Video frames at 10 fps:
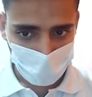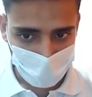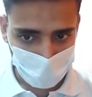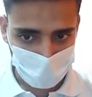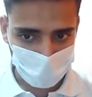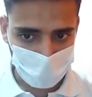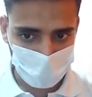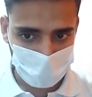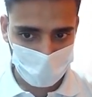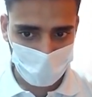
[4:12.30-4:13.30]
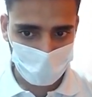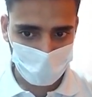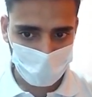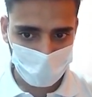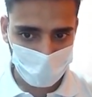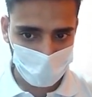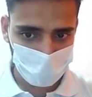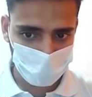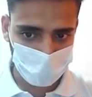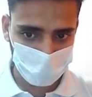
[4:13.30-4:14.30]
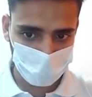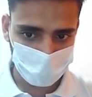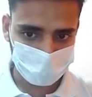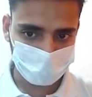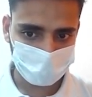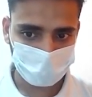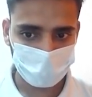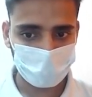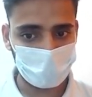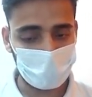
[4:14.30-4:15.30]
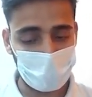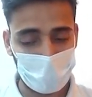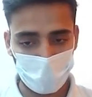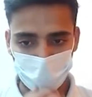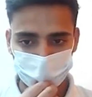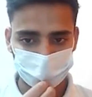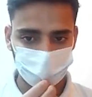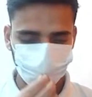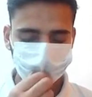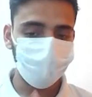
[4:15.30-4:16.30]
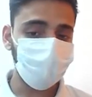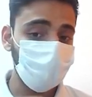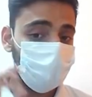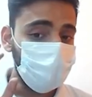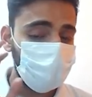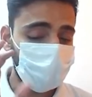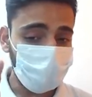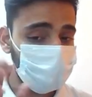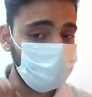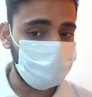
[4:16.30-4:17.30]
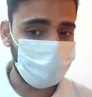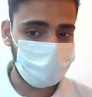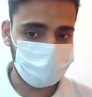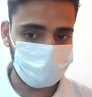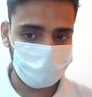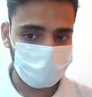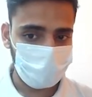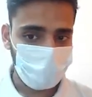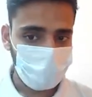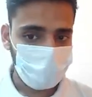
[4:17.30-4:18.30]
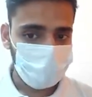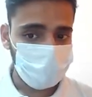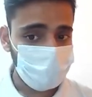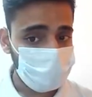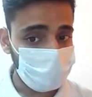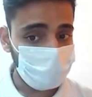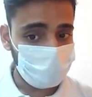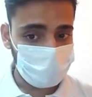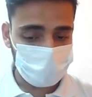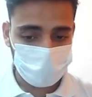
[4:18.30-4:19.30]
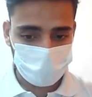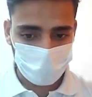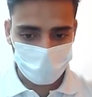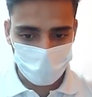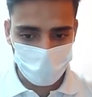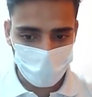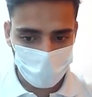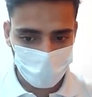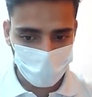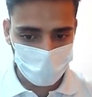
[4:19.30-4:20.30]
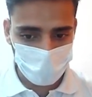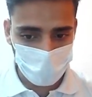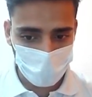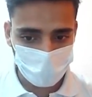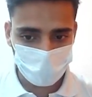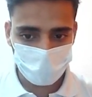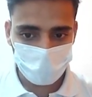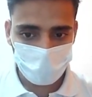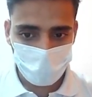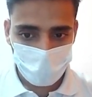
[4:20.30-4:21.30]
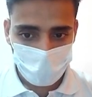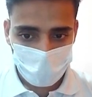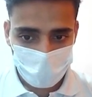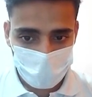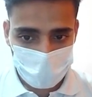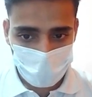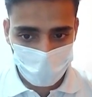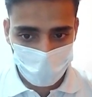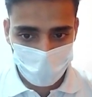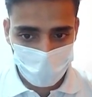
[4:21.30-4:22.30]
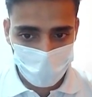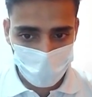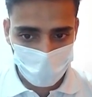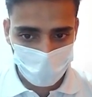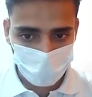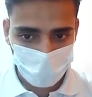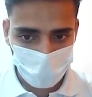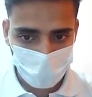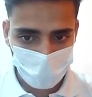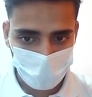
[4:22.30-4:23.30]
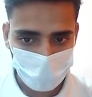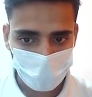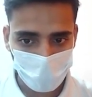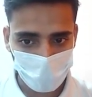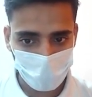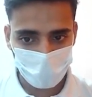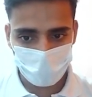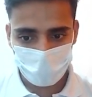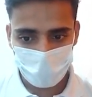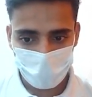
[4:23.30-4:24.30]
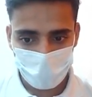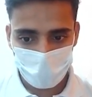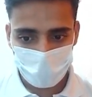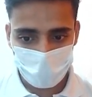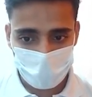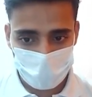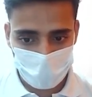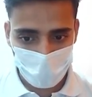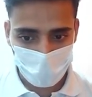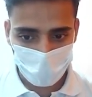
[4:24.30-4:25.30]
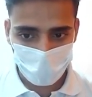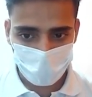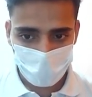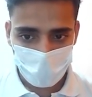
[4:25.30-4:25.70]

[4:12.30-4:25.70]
and the previous will again move. Now again comparison, so C1 wins this time. What will happen? This link will be broken, and this time